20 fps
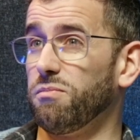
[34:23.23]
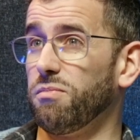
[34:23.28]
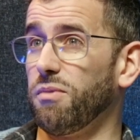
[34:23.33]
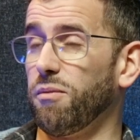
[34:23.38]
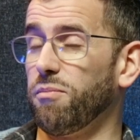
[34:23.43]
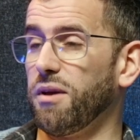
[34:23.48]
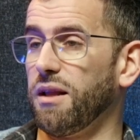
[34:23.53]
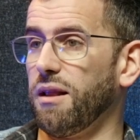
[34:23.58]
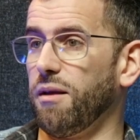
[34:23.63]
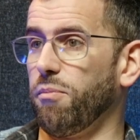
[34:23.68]

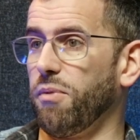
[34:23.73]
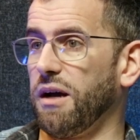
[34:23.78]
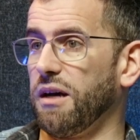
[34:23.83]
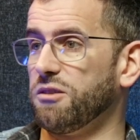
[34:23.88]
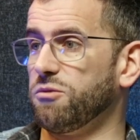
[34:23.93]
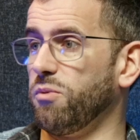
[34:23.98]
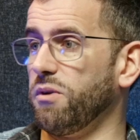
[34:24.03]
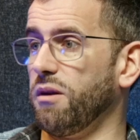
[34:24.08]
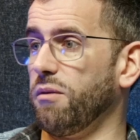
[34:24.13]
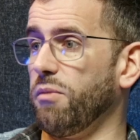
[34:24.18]
maybe in the
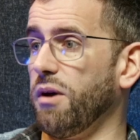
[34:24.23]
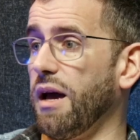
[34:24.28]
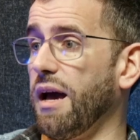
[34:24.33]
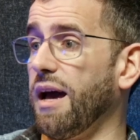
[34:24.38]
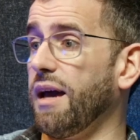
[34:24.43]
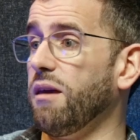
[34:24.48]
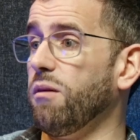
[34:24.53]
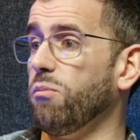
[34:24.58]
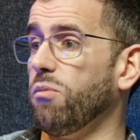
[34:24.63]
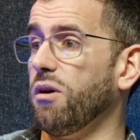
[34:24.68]
past, been a bit
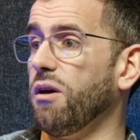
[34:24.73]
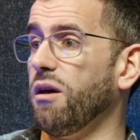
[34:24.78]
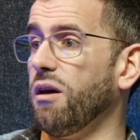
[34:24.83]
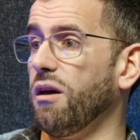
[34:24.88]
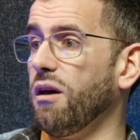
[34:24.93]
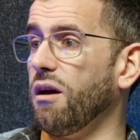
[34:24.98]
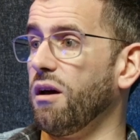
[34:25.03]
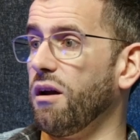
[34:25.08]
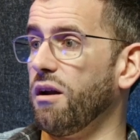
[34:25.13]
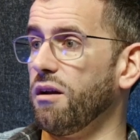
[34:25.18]
hype
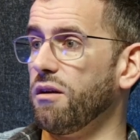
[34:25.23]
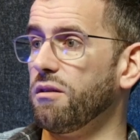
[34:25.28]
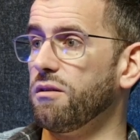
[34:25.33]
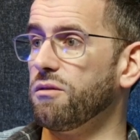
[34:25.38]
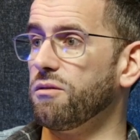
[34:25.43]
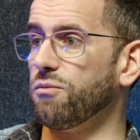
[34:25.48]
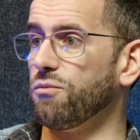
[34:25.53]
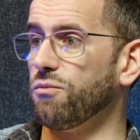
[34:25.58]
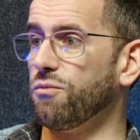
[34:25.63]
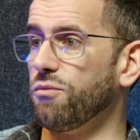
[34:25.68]

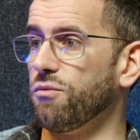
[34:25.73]
around,